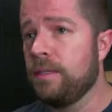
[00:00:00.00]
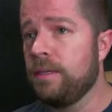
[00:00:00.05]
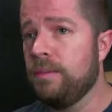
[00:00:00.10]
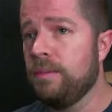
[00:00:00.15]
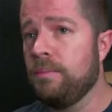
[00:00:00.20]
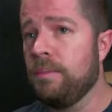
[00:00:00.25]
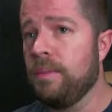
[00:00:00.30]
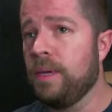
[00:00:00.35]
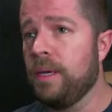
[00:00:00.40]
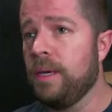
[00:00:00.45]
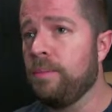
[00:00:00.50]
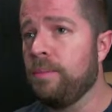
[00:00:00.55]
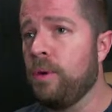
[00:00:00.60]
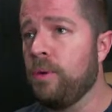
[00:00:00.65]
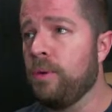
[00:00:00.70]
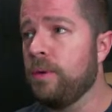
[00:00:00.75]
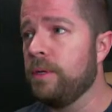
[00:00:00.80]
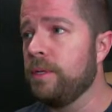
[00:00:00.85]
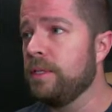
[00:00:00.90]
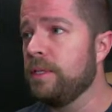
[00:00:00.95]
My
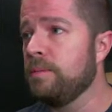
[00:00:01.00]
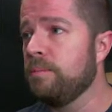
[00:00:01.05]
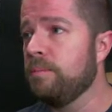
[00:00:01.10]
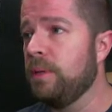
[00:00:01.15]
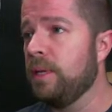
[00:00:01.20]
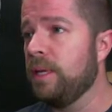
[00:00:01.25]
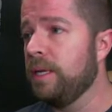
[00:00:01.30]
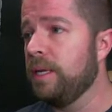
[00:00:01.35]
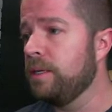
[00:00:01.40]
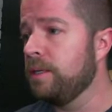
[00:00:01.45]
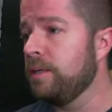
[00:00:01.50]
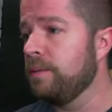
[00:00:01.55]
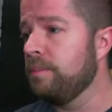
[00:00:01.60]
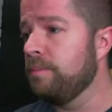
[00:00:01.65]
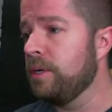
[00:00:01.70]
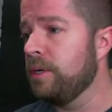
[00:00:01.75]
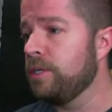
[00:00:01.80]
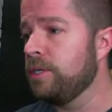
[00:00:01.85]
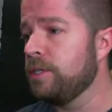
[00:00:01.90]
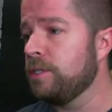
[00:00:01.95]
opponent's playing a
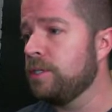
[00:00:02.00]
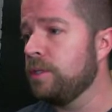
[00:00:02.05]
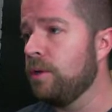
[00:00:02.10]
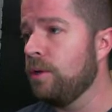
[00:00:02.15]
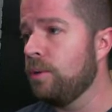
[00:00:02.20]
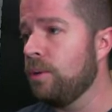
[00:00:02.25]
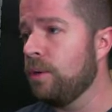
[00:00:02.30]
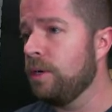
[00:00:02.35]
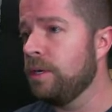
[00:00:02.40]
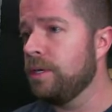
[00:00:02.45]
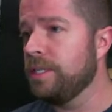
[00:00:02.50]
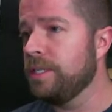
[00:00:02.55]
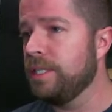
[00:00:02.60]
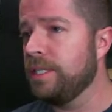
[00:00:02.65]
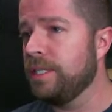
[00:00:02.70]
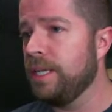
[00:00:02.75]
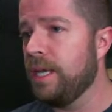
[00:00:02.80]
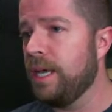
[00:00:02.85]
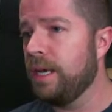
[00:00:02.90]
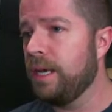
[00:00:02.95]
much slower
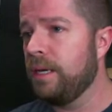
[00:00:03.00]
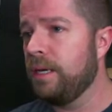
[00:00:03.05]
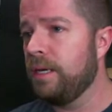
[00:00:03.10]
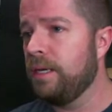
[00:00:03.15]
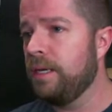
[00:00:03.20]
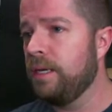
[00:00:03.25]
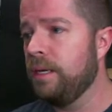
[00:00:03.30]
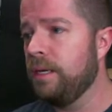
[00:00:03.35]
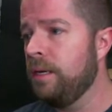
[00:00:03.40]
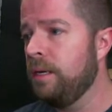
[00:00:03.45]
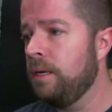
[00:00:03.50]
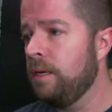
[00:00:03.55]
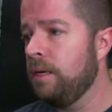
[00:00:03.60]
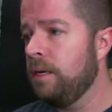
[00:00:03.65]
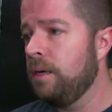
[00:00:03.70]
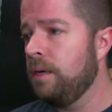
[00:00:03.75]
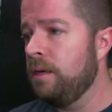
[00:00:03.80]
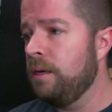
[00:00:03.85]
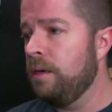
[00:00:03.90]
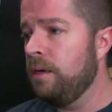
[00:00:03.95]
deck.
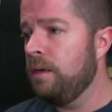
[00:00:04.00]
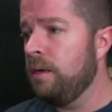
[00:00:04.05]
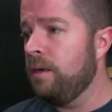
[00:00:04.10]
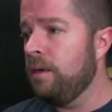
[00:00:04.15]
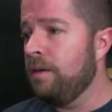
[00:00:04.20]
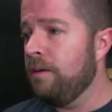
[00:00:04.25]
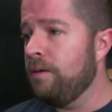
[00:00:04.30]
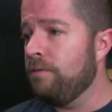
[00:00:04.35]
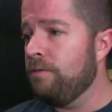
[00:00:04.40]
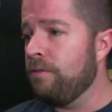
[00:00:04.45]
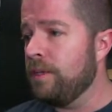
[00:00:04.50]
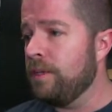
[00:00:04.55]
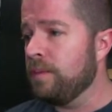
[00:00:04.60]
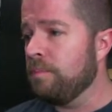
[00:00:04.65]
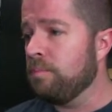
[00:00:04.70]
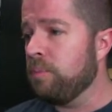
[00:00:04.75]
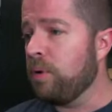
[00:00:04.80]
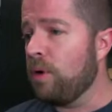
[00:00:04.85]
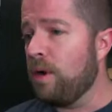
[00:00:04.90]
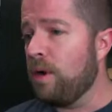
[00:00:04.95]
Finds a
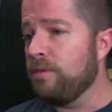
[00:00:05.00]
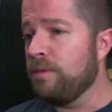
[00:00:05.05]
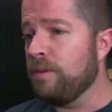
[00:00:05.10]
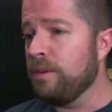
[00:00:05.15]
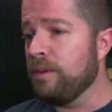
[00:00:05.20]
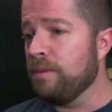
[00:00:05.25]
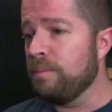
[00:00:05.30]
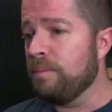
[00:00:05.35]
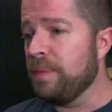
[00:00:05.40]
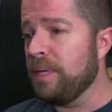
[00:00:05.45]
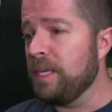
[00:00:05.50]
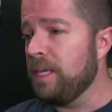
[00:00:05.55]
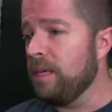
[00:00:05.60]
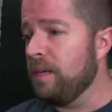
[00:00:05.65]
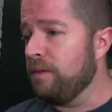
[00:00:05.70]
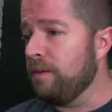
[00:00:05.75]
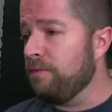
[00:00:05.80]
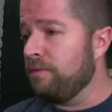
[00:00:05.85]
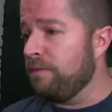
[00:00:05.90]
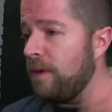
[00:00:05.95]
Prophet of the Peak of
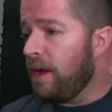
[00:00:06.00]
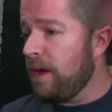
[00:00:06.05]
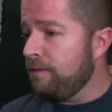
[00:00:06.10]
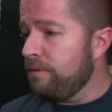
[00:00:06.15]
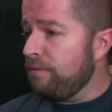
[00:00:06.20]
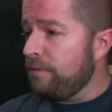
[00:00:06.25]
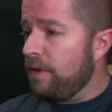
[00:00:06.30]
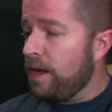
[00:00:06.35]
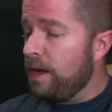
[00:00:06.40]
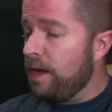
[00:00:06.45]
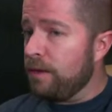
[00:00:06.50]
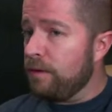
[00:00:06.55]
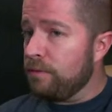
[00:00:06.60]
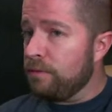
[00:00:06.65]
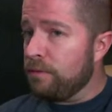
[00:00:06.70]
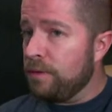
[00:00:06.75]
5/5.